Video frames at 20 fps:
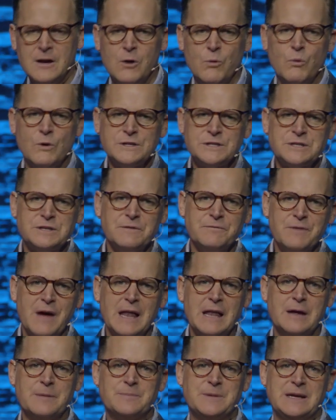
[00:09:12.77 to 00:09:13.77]
What's
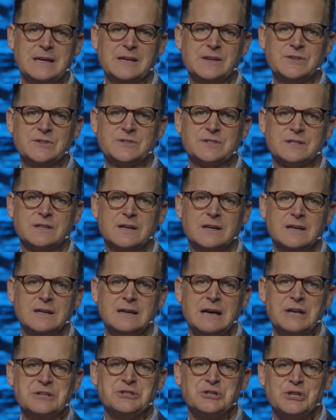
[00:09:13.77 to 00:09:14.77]
developed is
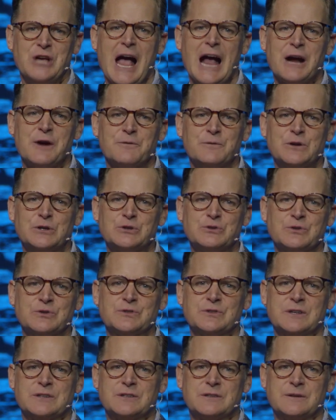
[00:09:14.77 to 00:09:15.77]
a sacrificial
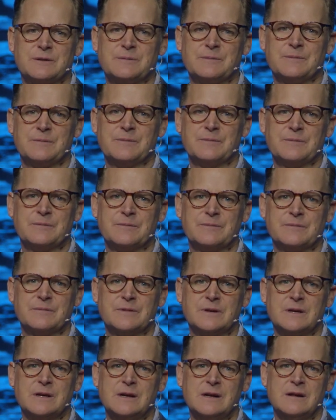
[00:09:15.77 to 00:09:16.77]
system.
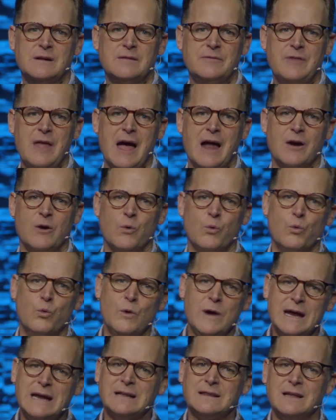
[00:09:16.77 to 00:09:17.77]
That
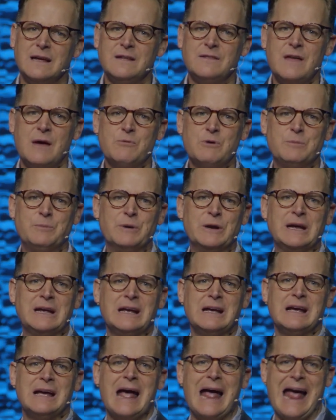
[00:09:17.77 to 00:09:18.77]
weekly they would
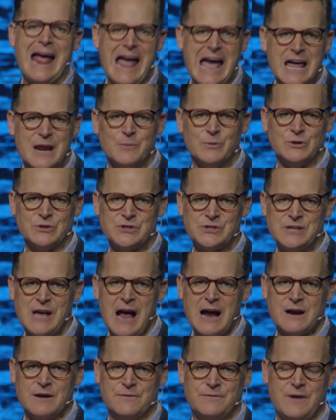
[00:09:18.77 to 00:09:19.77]
bring animal
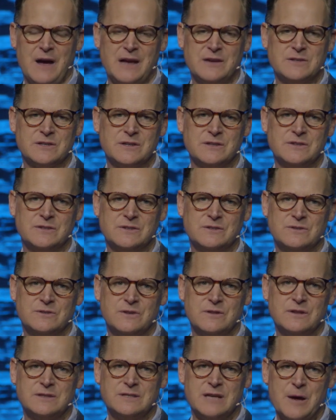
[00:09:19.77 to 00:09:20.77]
sacrifices
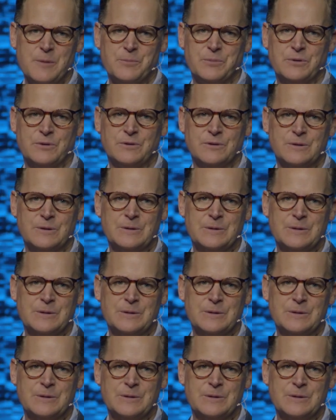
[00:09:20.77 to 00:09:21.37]
to the temple.